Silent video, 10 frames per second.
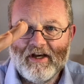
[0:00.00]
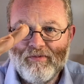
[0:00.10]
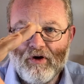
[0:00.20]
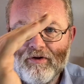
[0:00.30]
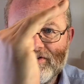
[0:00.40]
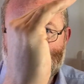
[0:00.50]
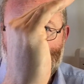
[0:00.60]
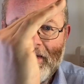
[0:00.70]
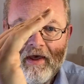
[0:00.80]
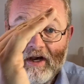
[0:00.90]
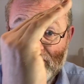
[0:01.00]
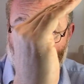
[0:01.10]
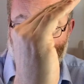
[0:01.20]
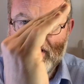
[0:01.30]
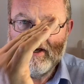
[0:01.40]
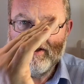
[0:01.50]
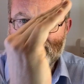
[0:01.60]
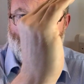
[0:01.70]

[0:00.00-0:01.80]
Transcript: Then we got, as you're looking at the